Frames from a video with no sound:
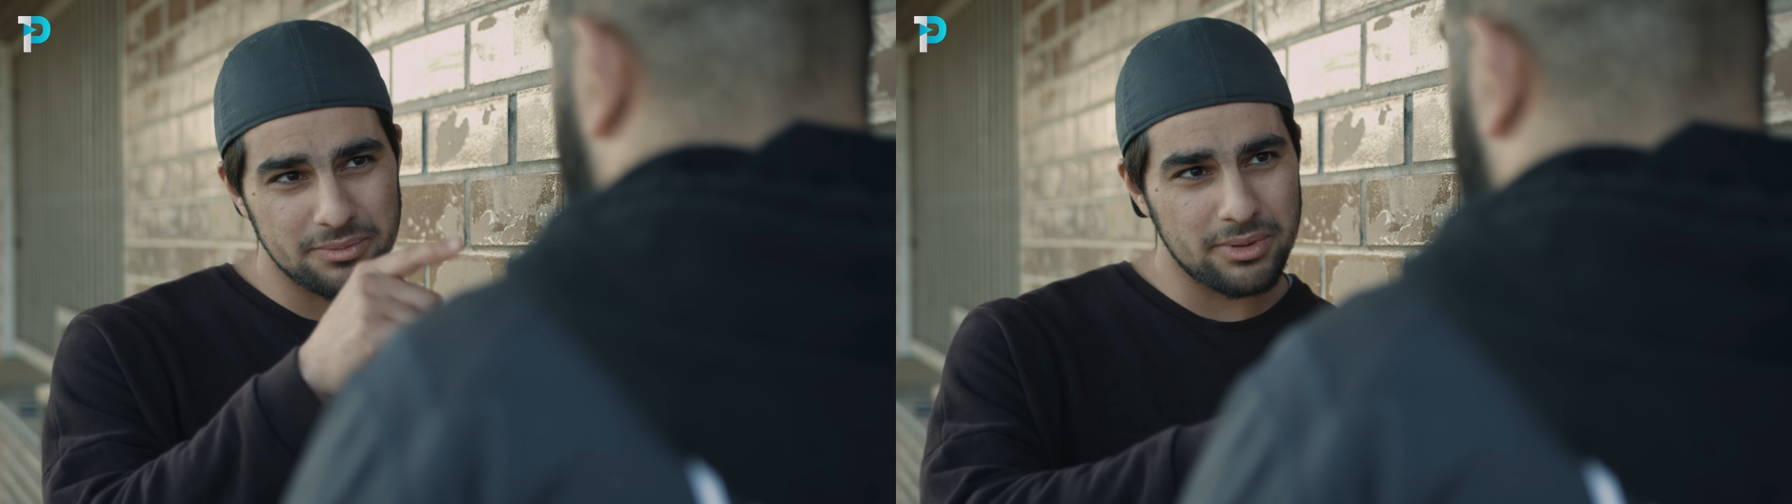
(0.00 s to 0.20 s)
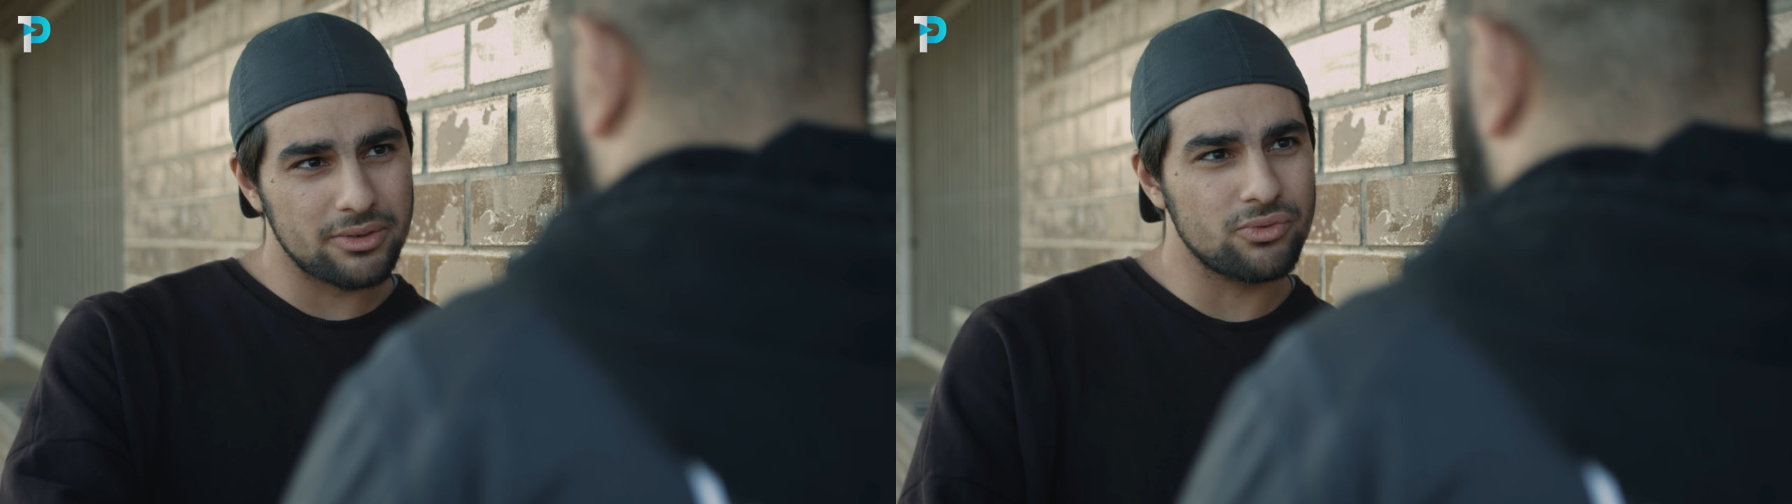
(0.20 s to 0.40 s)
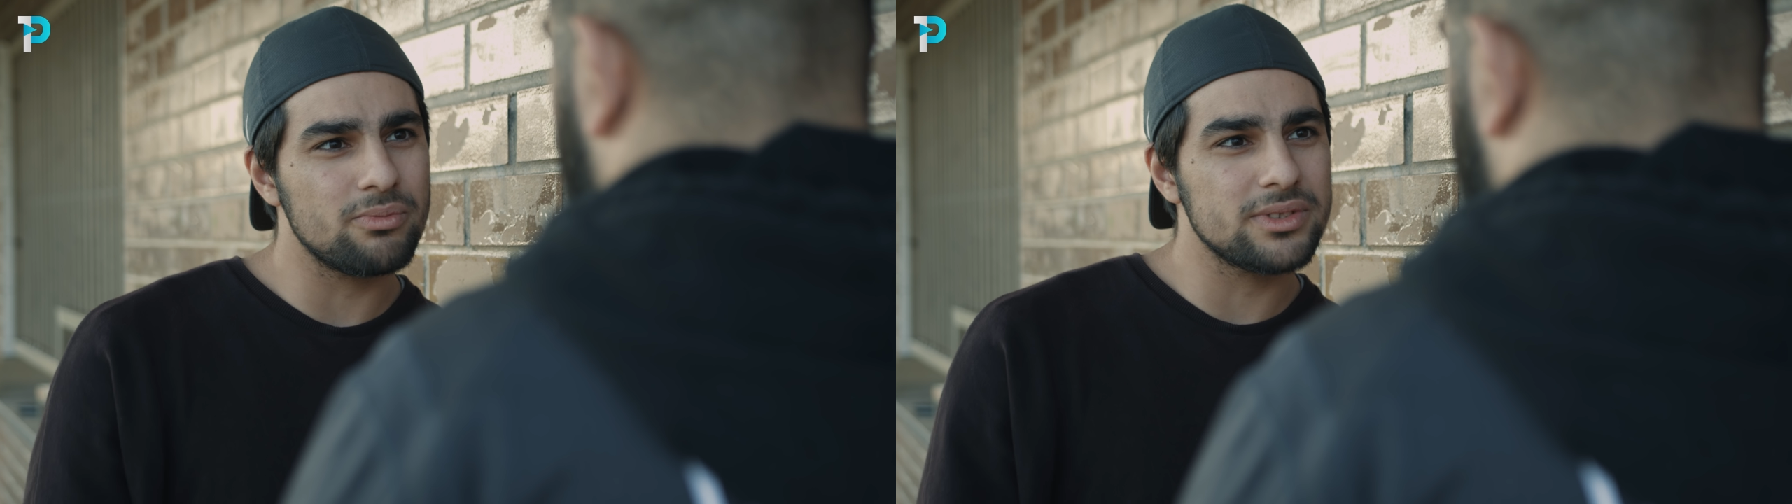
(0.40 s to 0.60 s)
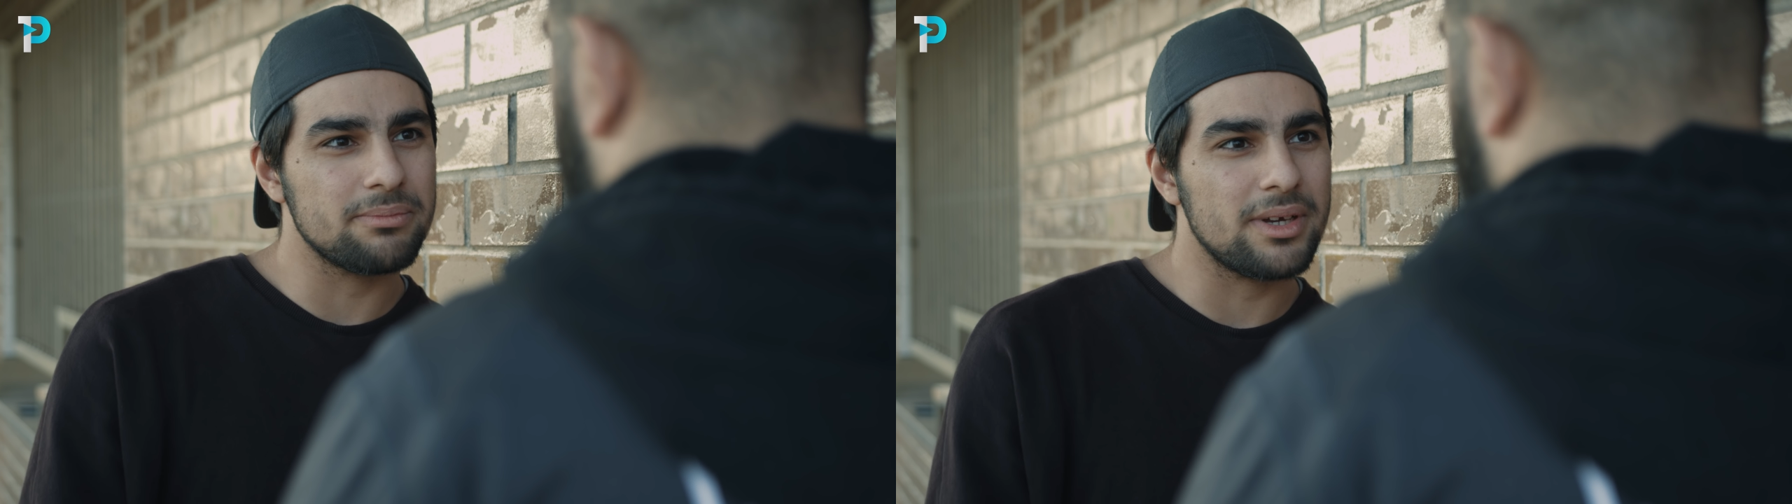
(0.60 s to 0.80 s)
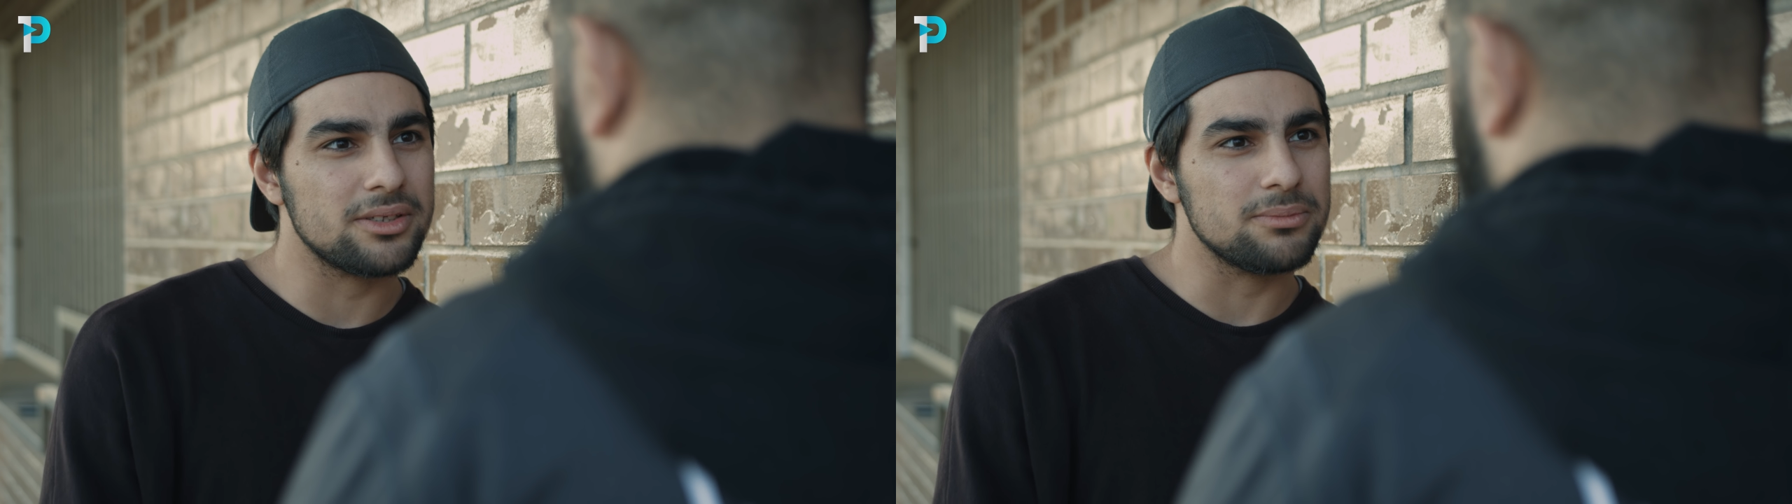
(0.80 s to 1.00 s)
be spreading rumors
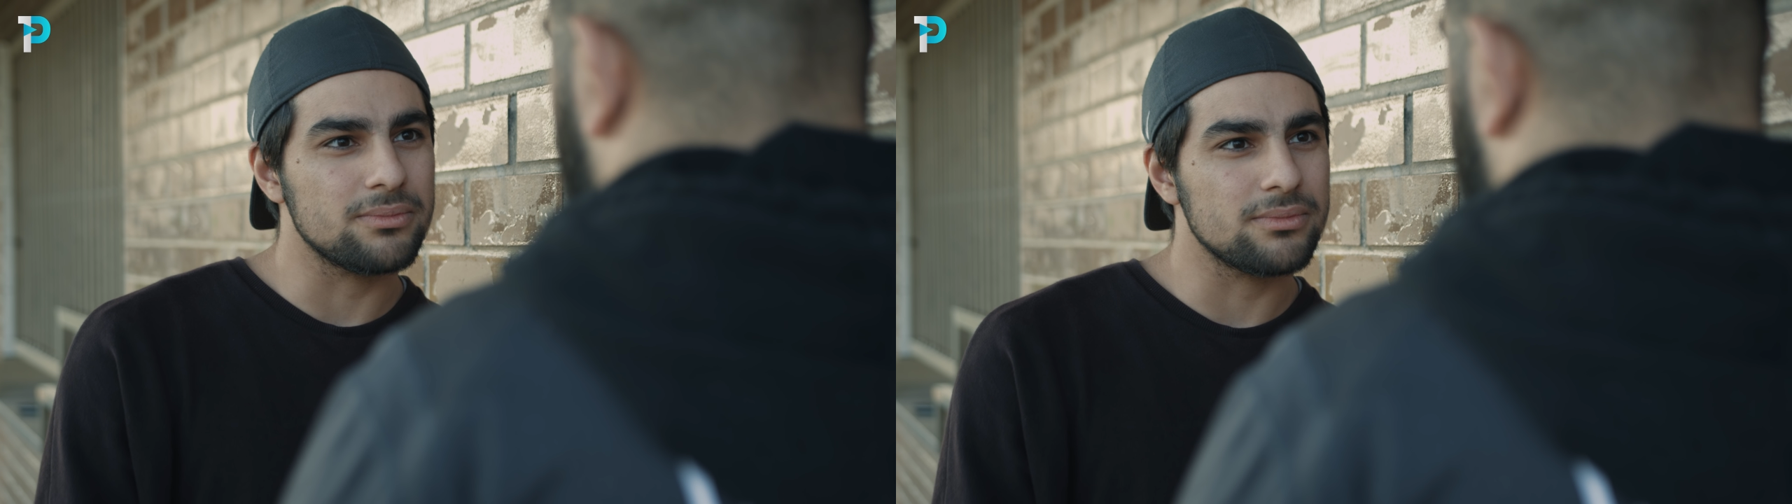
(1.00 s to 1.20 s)
about him.